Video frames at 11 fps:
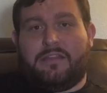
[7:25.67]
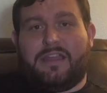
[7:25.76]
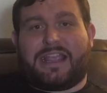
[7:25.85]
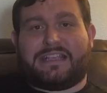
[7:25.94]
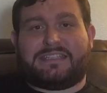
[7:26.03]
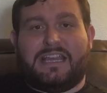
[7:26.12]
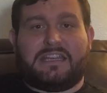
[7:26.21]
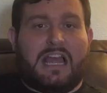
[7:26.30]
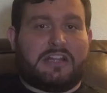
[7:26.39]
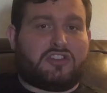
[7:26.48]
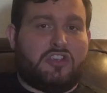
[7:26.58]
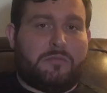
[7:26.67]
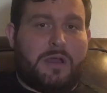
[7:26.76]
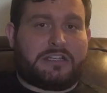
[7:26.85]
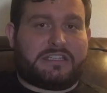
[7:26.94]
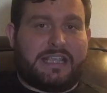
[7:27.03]
and like I said, not too
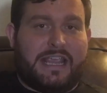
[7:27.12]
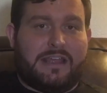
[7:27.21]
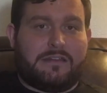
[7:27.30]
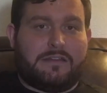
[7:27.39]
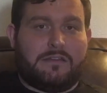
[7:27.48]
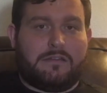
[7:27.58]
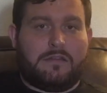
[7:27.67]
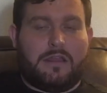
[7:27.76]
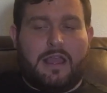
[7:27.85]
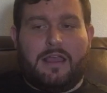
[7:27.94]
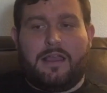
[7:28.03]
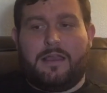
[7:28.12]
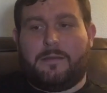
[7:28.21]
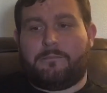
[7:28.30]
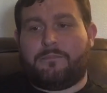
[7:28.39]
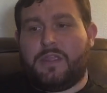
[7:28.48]
much sand.
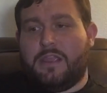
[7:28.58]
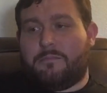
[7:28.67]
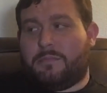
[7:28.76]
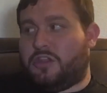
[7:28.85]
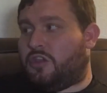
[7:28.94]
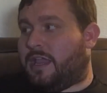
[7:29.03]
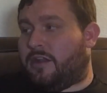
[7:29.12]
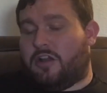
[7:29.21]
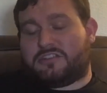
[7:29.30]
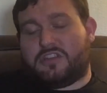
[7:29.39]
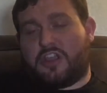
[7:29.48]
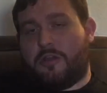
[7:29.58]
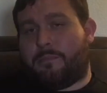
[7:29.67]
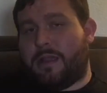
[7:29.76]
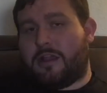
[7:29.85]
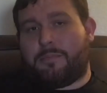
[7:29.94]
But you can also go
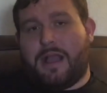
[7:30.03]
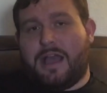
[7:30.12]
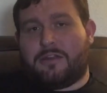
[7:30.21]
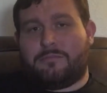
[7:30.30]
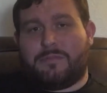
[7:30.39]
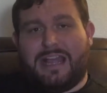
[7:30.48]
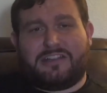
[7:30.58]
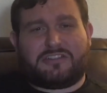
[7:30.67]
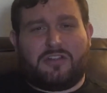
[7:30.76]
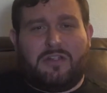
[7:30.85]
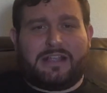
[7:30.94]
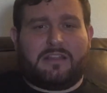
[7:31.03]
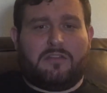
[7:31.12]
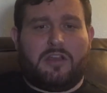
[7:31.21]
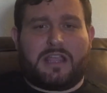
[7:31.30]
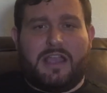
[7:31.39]
bare bottom. I just don't like
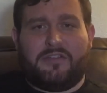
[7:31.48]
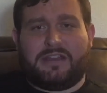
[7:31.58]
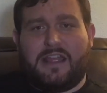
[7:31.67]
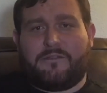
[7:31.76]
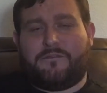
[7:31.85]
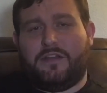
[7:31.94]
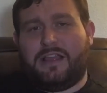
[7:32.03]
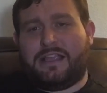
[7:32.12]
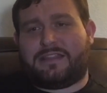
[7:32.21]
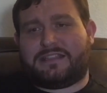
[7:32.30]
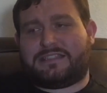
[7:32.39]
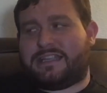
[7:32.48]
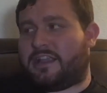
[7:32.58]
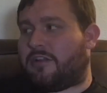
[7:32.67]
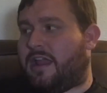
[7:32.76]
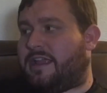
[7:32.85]
the look of it, and I feel like the
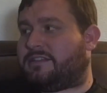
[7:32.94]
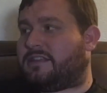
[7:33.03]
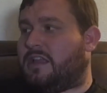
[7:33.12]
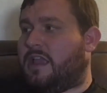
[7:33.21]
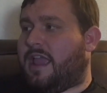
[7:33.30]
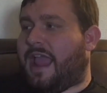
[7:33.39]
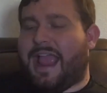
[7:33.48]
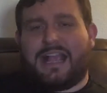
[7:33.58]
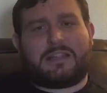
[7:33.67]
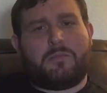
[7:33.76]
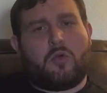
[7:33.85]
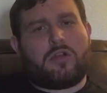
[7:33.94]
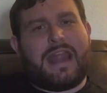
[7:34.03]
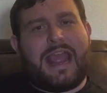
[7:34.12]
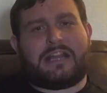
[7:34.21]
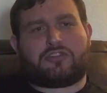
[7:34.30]
Stingrays act more
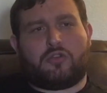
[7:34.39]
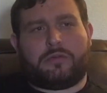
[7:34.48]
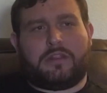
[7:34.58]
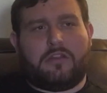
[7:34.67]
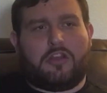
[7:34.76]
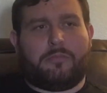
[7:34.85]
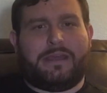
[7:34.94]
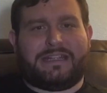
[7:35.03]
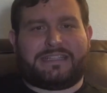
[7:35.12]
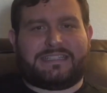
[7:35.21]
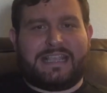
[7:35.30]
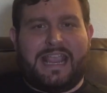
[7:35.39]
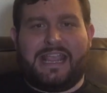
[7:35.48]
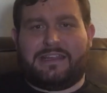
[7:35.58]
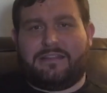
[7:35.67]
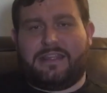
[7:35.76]
natural with a little bit of
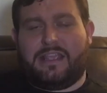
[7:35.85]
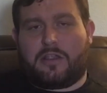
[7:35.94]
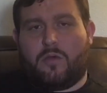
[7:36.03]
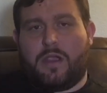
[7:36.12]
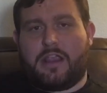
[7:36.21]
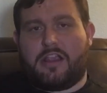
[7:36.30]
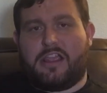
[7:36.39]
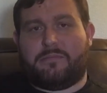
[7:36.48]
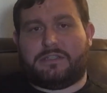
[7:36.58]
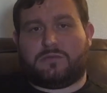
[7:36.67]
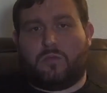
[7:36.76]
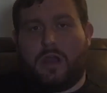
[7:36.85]
sand in the aquarium as